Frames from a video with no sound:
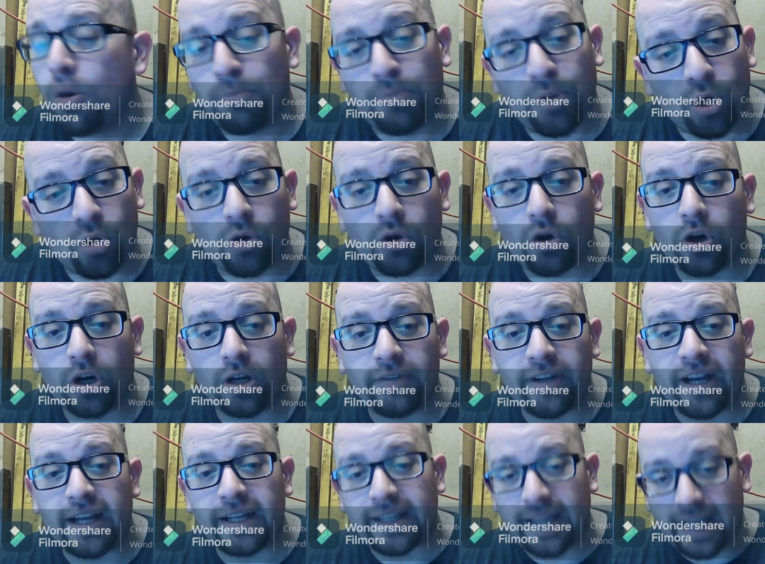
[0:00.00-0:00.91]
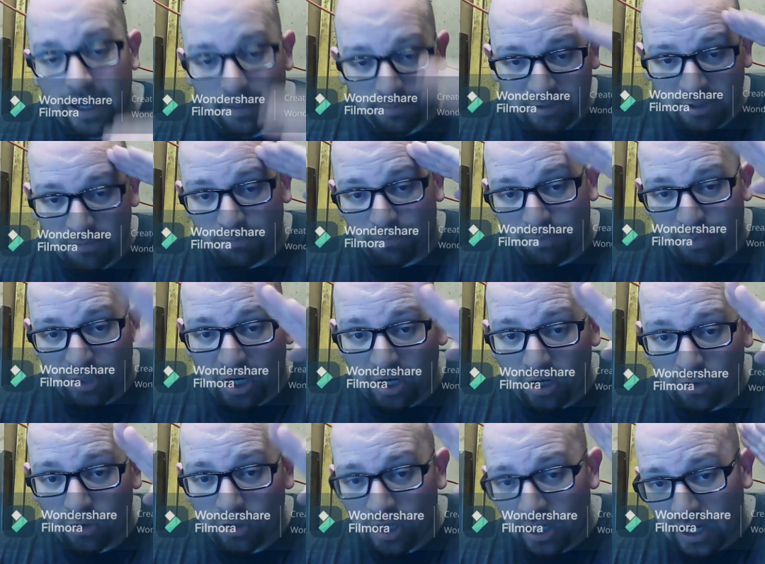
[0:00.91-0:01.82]
Bo Horvat, Captain
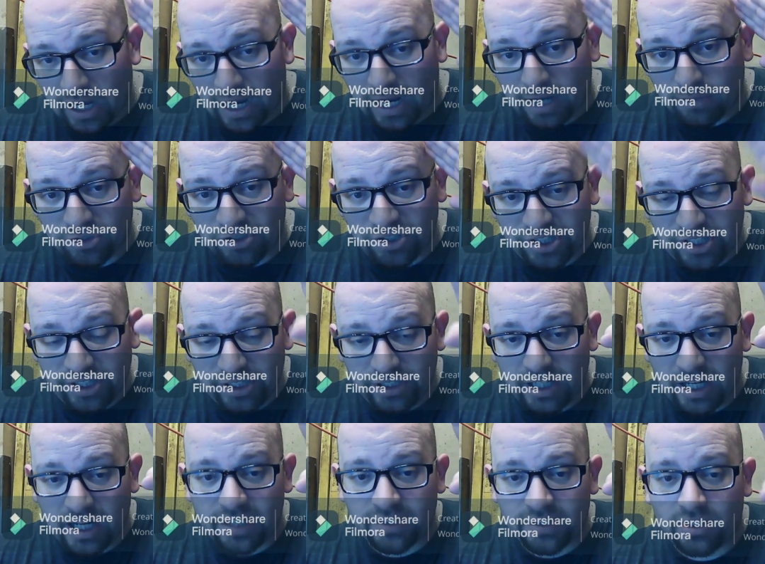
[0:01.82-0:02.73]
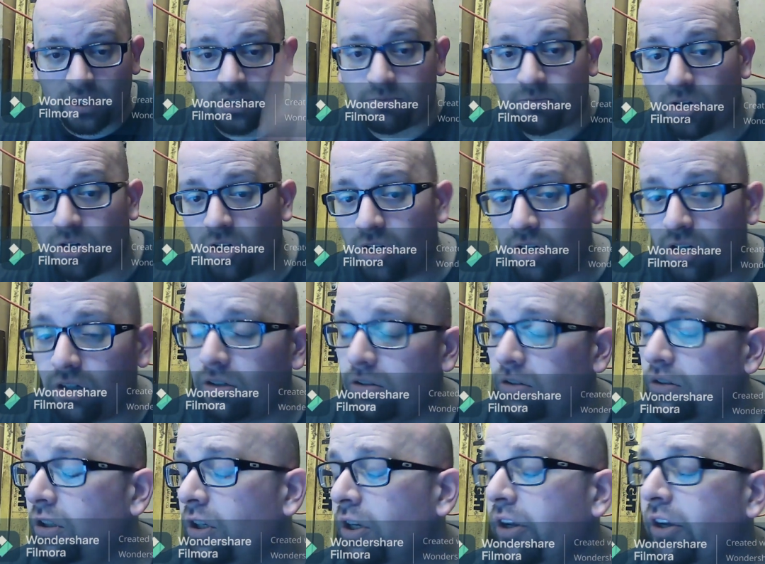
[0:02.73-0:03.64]
Bo. I will see you guys all
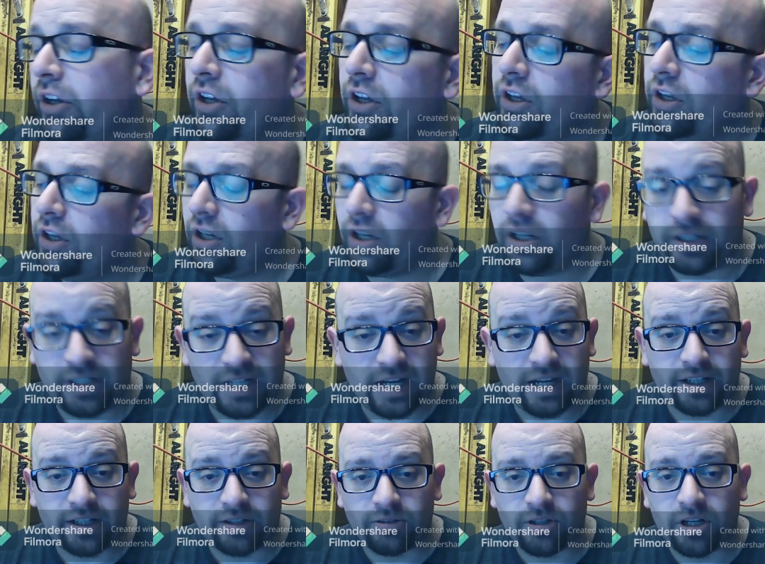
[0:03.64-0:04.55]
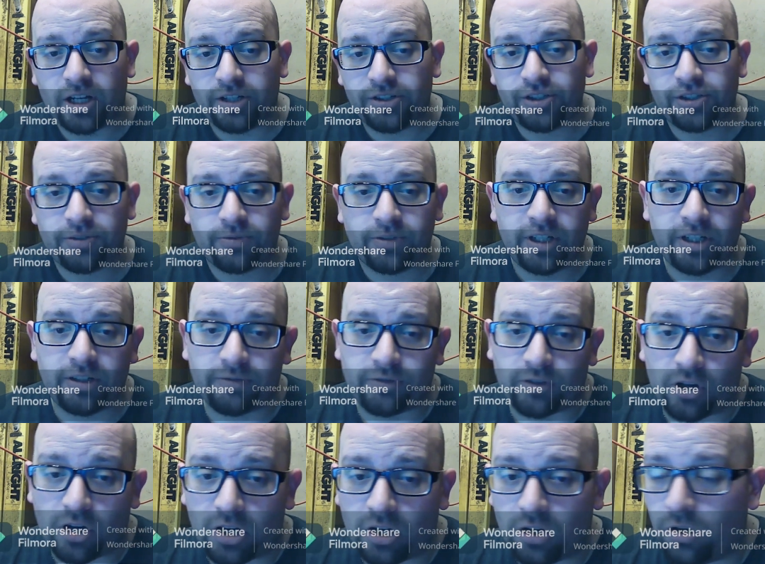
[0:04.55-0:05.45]
tomorrow down at Rogers Arena
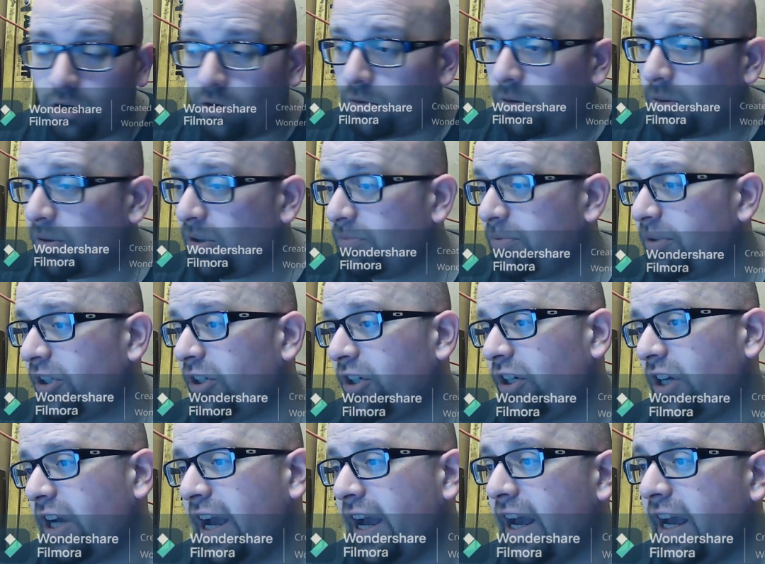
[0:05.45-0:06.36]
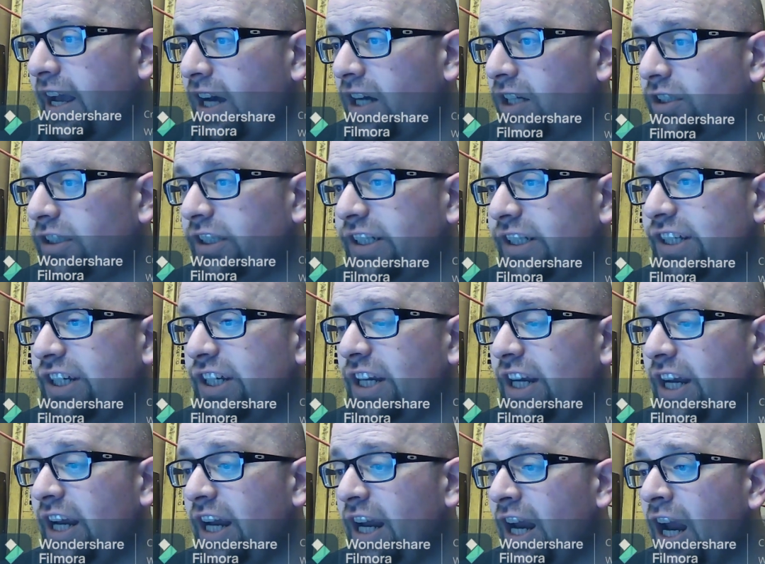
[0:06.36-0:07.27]
for our home opener. Hell
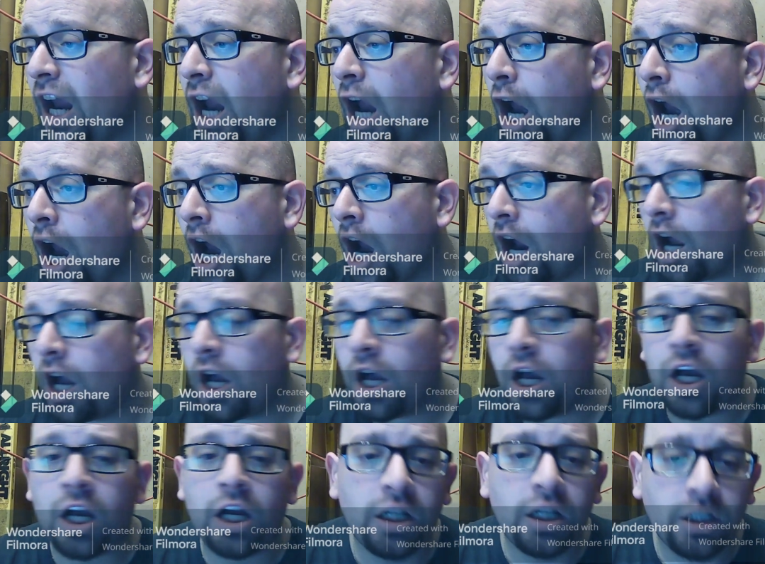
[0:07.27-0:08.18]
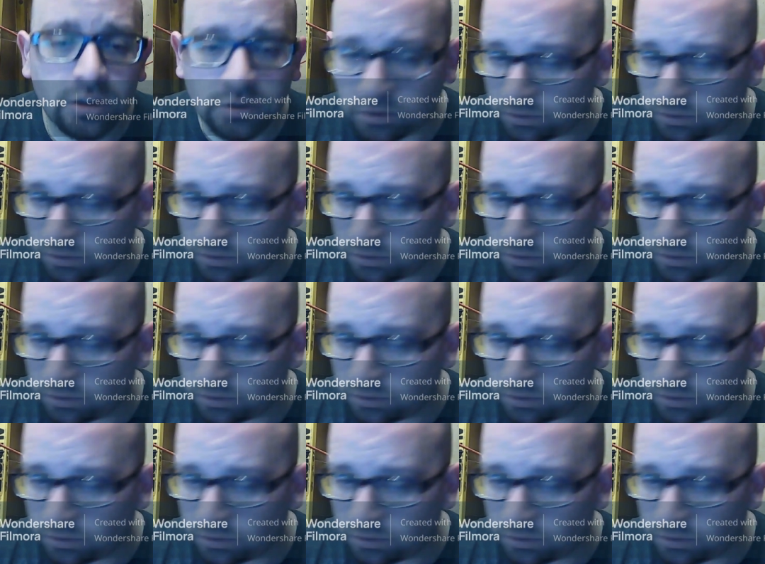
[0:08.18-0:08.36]
yeah!